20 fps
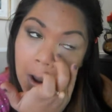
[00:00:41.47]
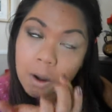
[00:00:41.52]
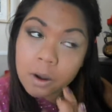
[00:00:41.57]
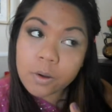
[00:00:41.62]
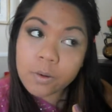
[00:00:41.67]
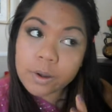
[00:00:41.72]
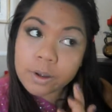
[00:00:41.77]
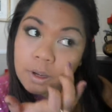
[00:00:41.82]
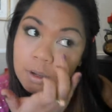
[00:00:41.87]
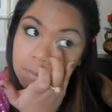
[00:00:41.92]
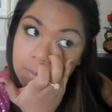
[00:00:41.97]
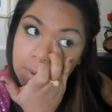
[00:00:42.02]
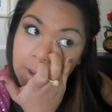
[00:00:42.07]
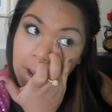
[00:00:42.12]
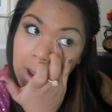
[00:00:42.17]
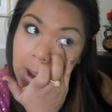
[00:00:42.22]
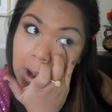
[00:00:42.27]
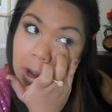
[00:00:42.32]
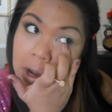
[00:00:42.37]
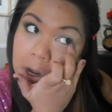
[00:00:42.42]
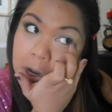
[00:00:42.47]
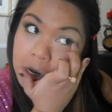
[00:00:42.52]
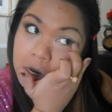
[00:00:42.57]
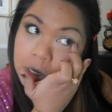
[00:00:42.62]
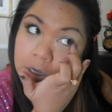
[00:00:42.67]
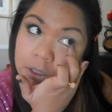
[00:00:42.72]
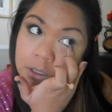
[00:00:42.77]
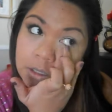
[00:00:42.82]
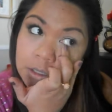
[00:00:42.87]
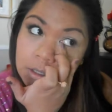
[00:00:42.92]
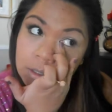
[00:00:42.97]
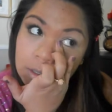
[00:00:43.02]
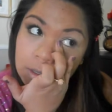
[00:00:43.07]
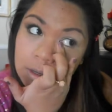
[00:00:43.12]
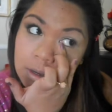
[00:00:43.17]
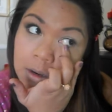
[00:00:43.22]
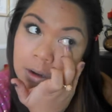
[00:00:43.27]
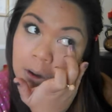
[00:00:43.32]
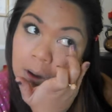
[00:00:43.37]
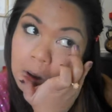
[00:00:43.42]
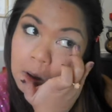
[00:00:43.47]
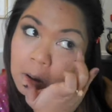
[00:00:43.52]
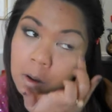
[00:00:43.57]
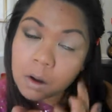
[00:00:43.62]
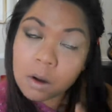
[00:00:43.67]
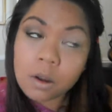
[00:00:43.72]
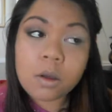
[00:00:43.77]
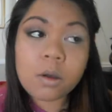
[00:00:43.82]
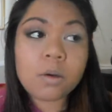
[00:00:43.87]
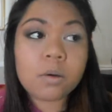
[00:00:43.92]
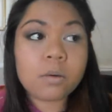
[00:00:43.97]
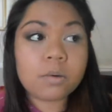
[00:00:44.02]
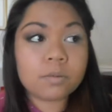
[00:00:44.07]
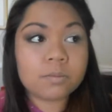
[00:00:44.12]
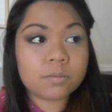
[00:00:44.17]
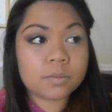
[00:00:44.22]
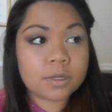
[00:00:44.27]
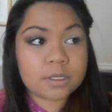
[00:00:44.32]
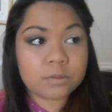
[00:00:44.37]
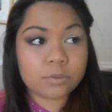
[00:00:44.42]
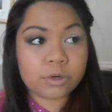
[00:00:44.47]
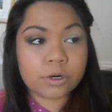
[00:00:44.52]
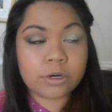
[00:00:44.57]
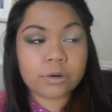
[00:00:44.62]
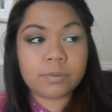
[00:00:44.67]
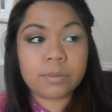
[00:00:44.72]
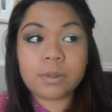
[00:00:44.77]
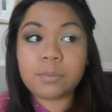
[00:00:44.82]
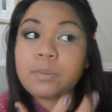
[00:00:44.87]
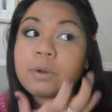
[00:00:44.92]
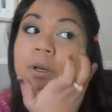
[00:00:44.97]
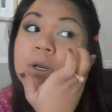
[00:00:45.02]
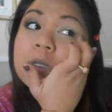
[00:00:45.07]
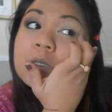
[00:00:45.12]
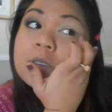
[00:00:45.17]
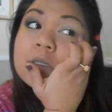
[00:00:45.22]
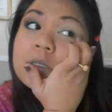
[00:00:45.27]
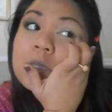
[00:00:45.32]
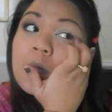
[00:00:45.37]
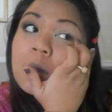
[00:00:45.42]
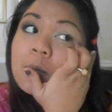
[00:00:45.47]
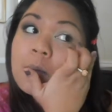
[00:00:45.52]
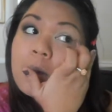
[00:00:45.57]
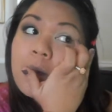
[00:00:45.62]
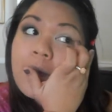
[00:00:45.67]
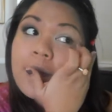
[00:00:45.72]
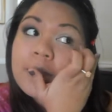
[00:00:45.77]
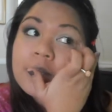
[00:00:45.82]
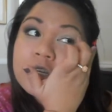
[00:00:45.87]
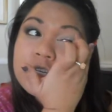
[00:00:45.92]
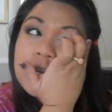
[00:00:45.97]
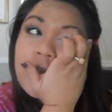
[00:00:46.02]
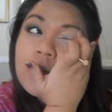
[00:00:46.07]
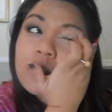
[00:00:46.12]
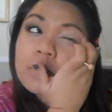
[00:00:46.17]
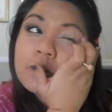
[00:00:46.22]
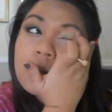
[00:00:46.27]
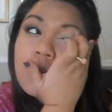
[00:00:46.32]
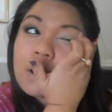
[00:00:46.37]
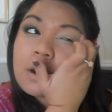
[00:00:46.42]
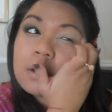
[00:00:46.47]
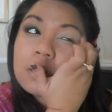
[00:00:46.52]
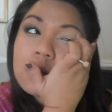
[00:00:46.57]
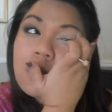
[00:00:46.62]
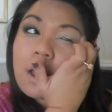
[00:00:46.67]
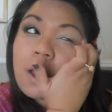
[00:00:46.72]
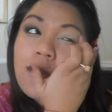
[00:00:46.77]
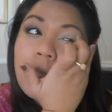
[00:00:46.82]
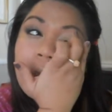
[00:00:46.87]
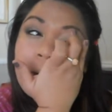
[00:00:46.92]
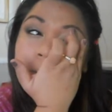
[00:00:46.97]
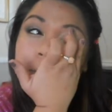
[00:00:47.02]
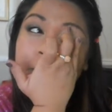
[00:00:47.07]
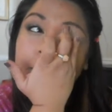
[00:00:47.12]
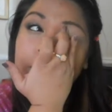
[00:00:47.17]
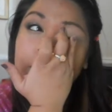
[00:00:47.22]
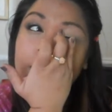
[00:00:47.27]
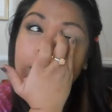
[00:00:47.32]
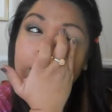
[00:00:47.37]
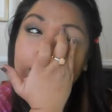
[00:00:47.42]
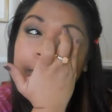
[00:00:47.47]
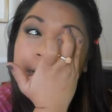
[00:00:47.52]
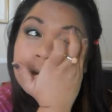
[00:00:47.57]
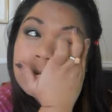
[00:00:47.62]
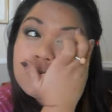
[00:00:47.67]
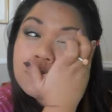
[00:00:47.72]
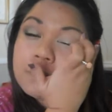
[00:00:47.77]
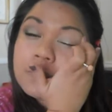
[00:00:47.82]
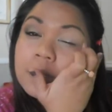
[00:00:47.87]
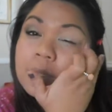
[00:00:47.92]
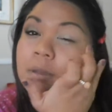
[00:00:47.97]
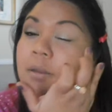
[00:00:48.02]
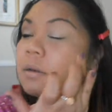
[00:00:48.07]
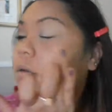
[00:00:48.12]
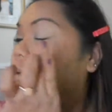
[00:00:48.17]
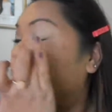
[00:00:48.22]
going a bit underneath because we're going to be putting some eyeshadow, not a lot, but a little bit,